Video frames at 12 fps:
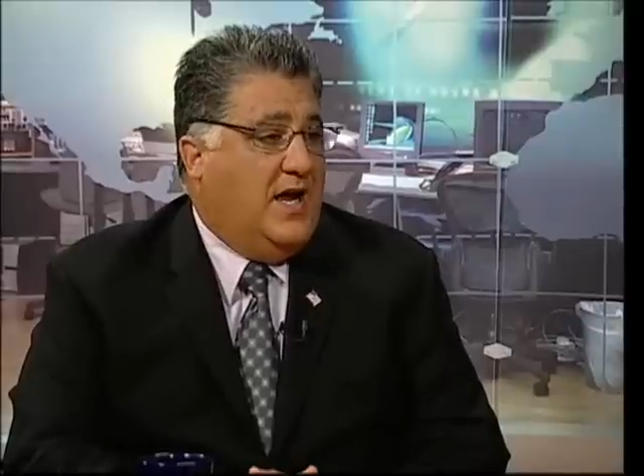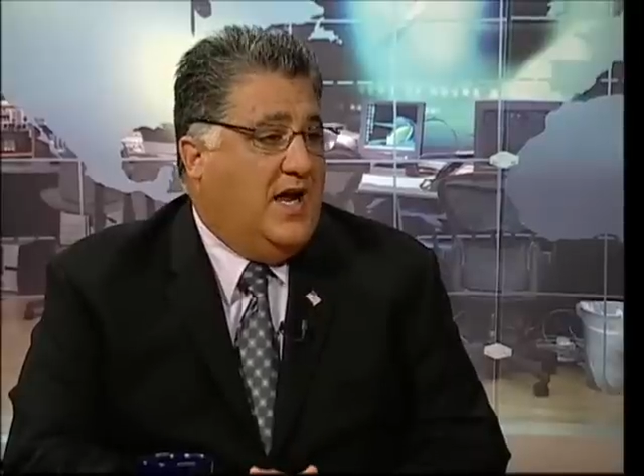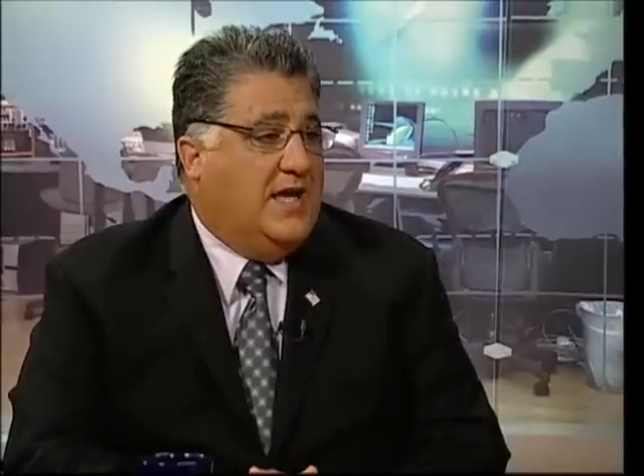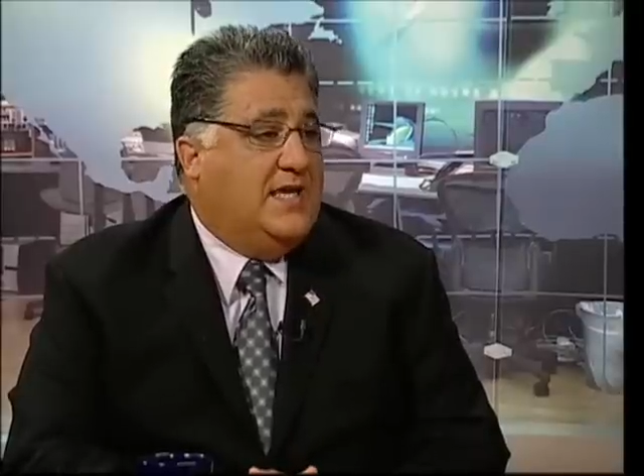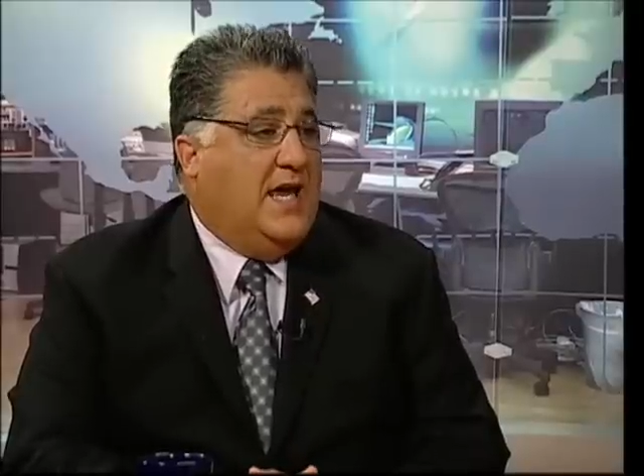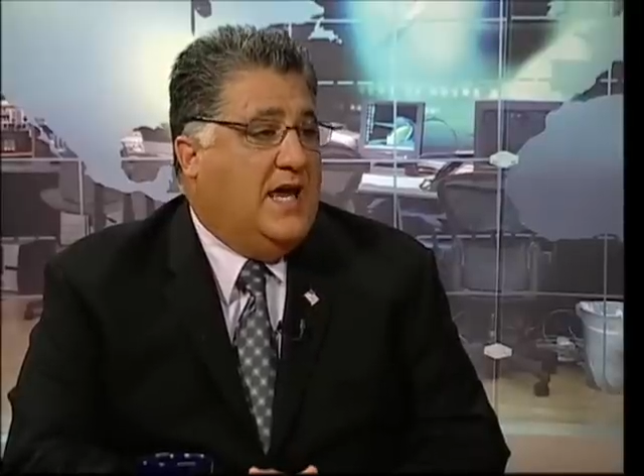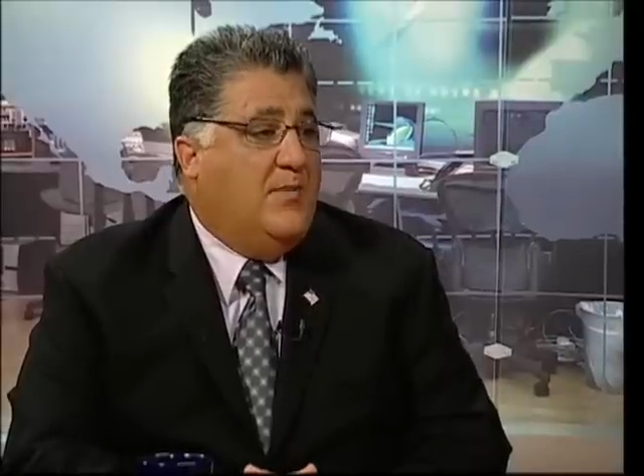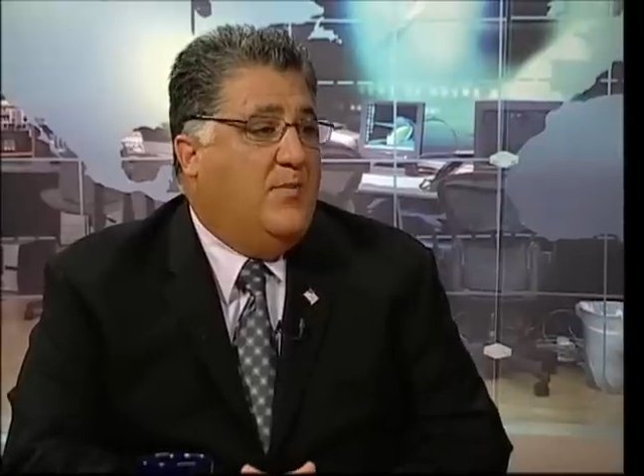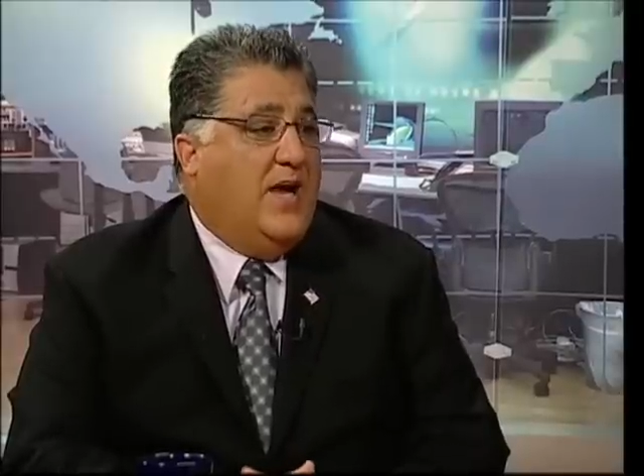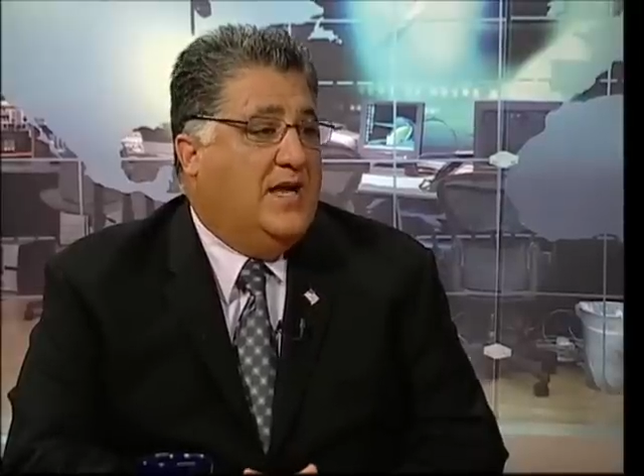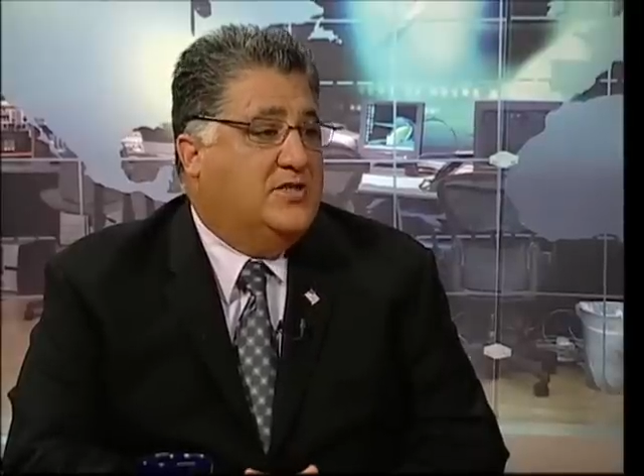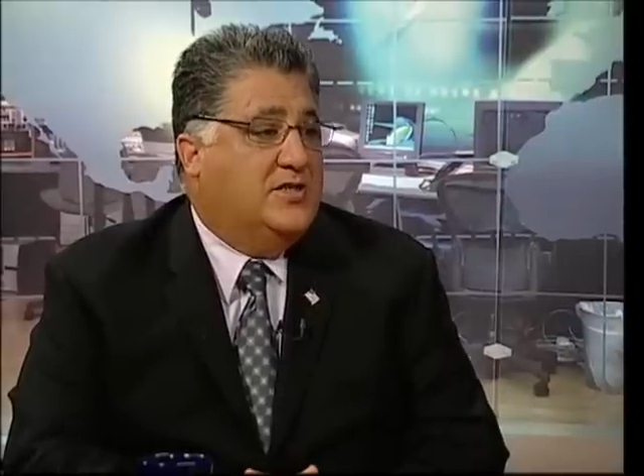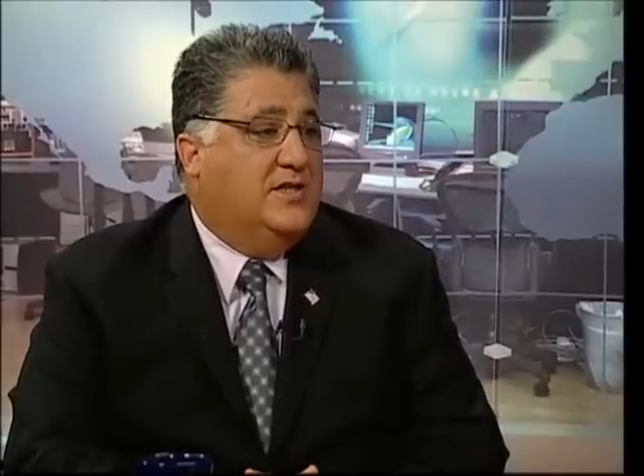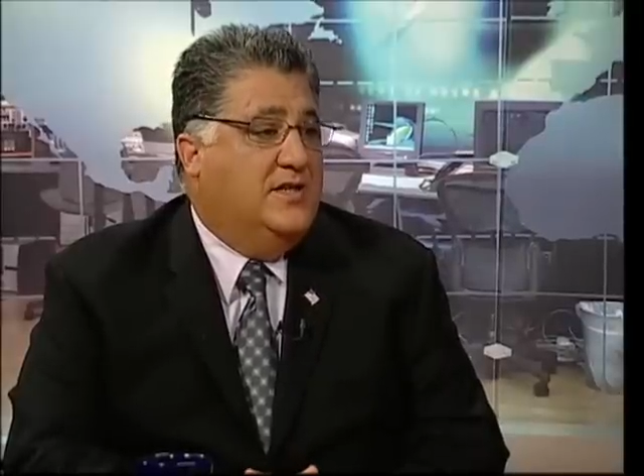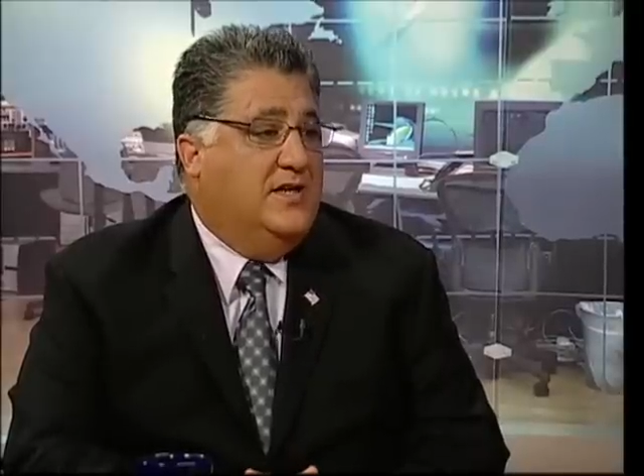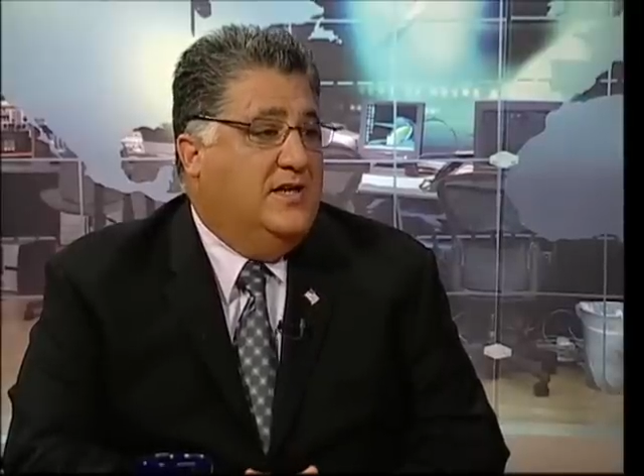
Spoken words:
I can't imagine,